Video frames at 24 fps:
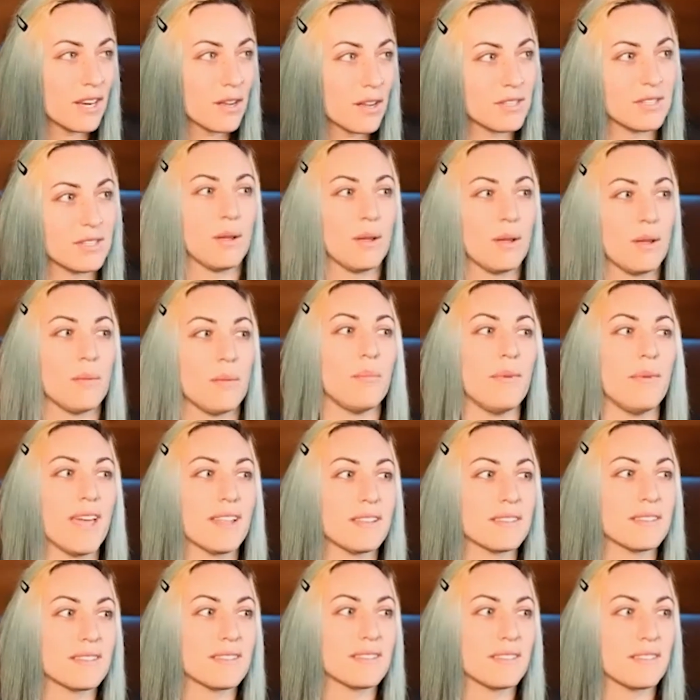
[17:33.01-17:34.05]
some
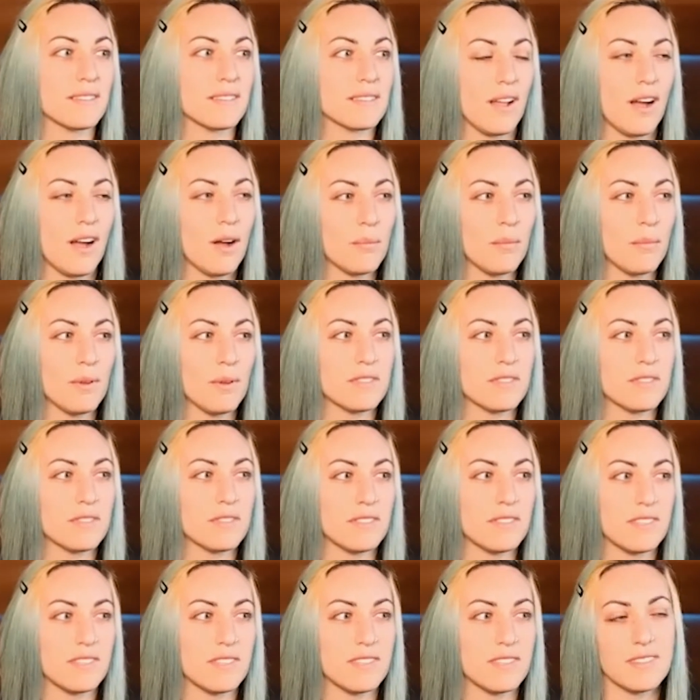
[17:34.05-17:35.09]
bands almost
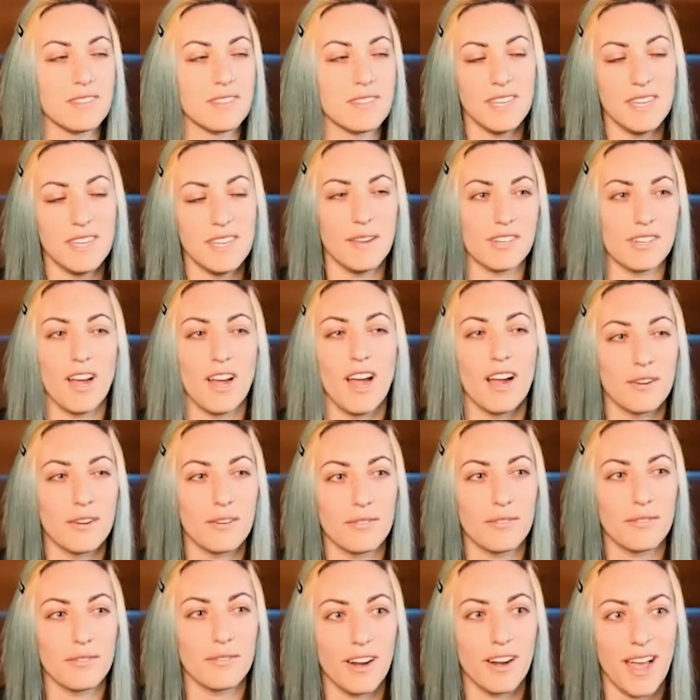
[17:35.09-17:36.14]
see a
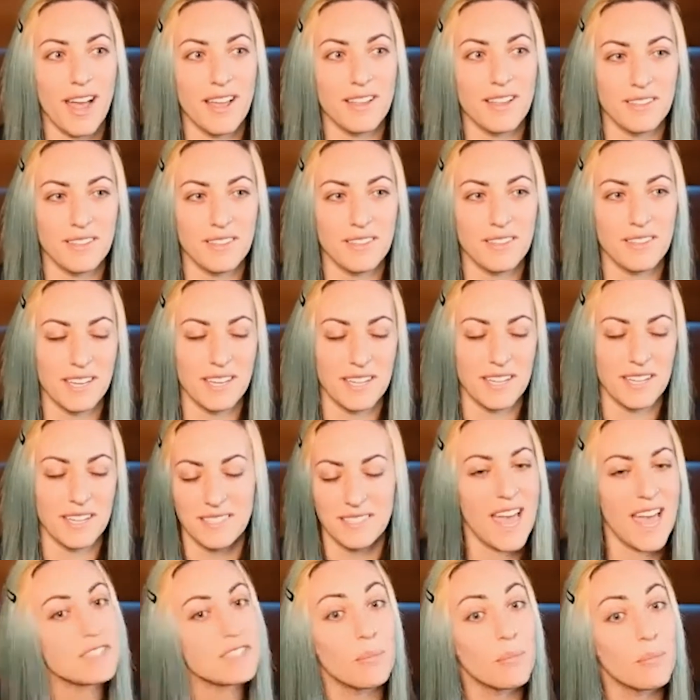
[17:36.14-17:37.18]
photographer as like a
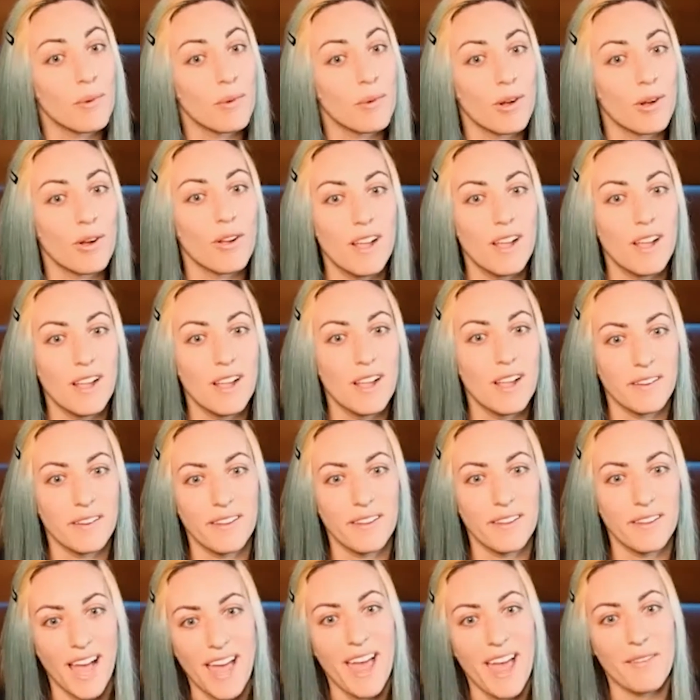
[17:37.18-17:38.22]
status symbol.
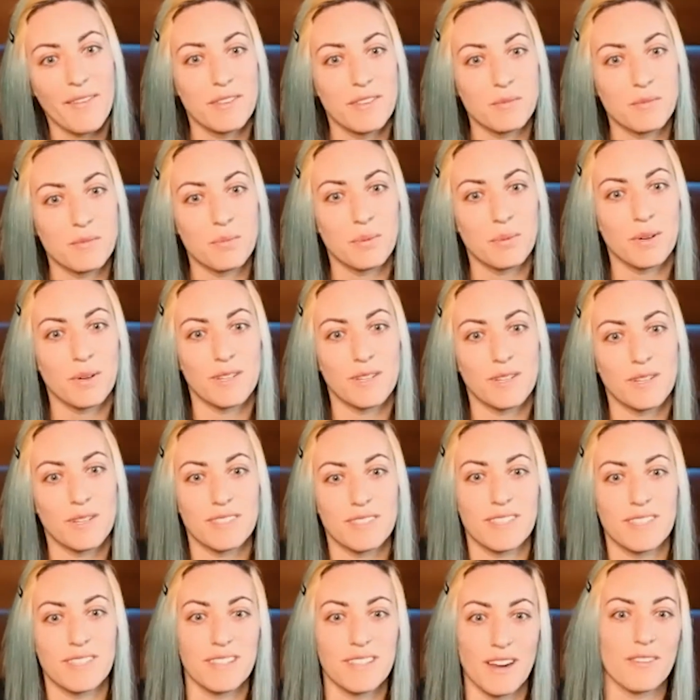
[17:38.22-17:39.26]
Like, I have this
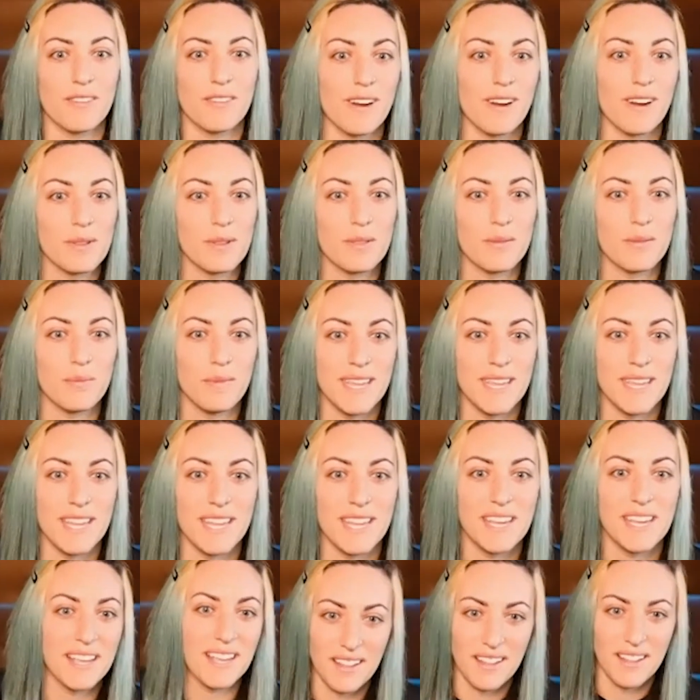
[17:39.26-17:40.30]
person, they're around with
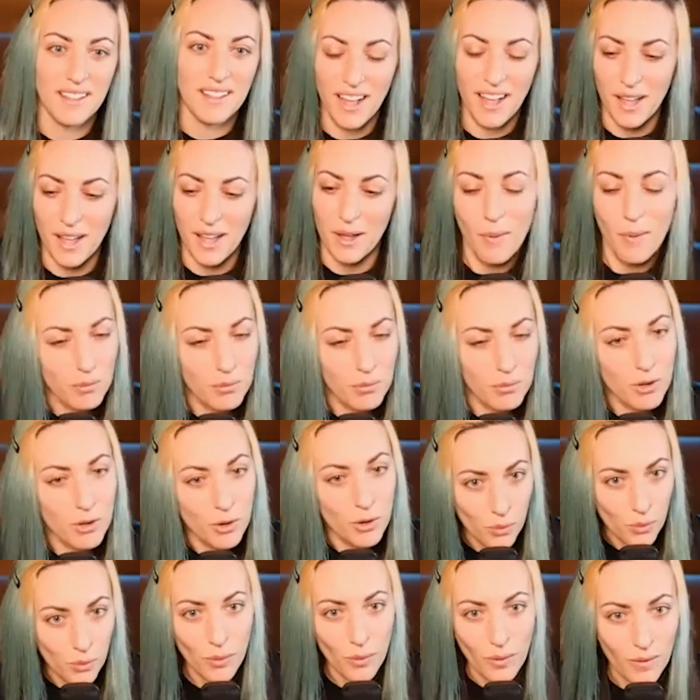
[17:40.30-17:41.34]
me. I'm
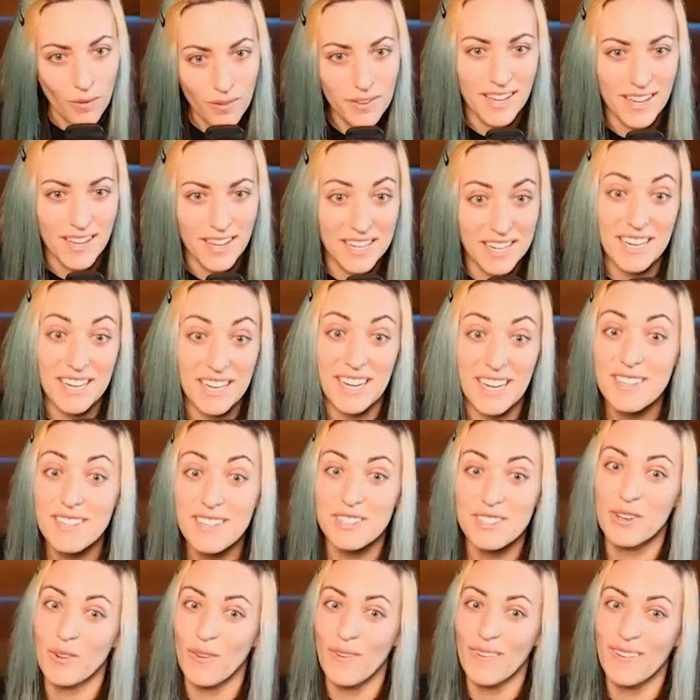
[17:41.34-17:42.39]
cool. And it is
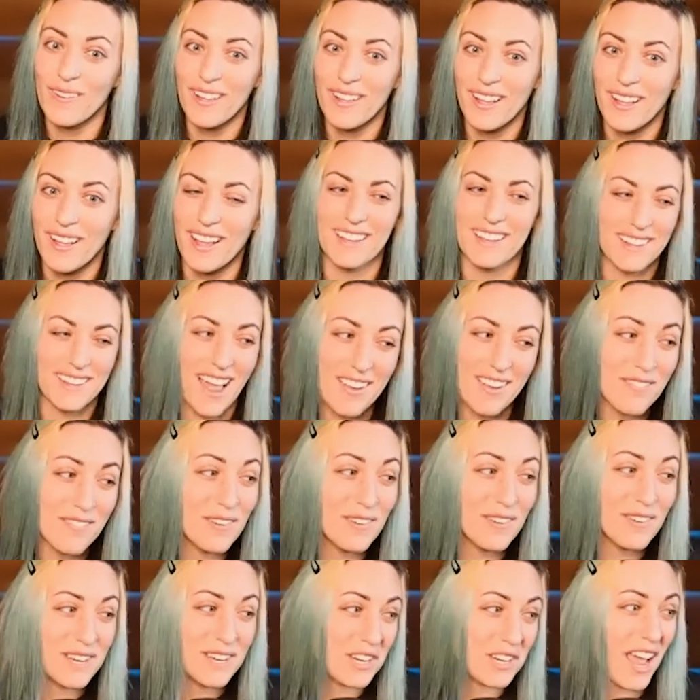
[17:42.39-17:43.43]
cool. I
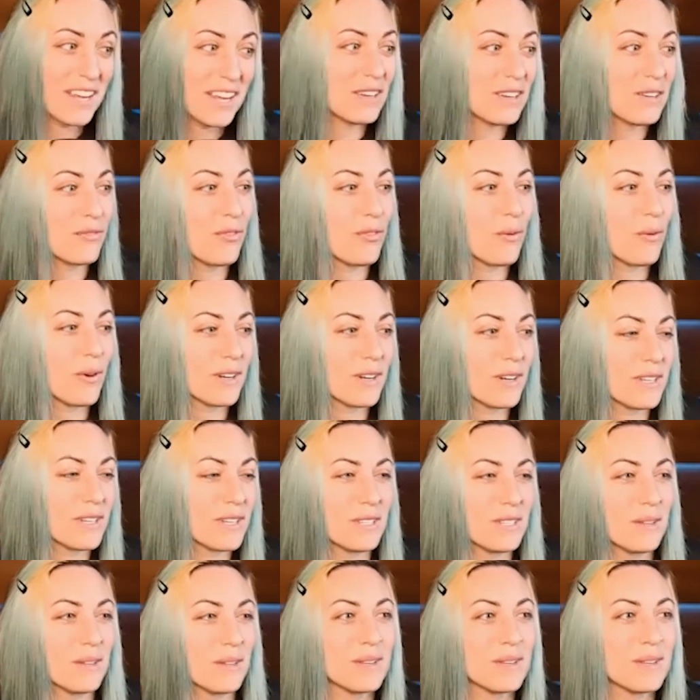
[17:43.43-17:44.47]
wish I could afford
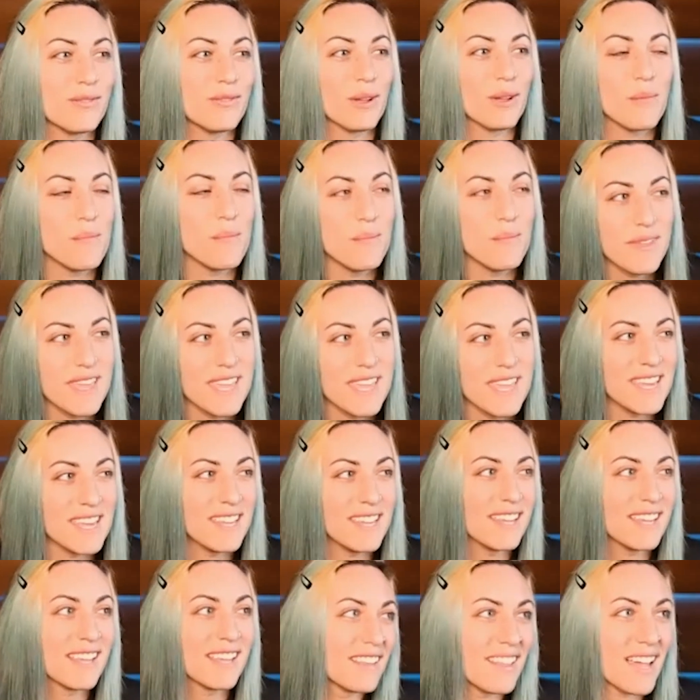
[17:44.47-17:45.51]
someone to film
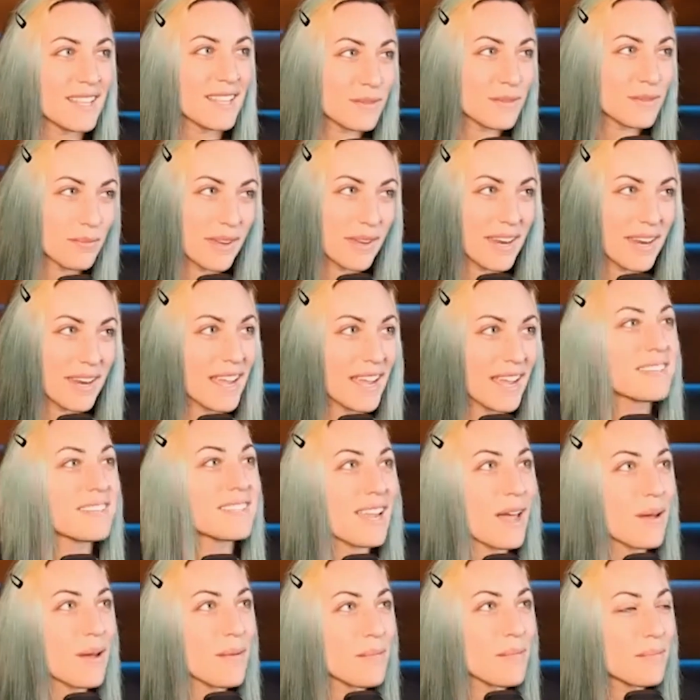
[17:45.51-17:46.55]
me. That's my next
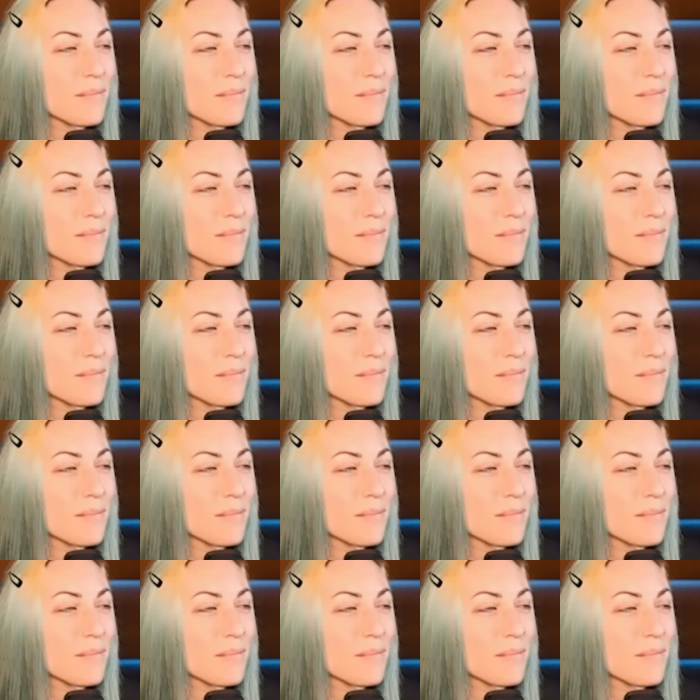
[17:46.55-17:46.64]
step.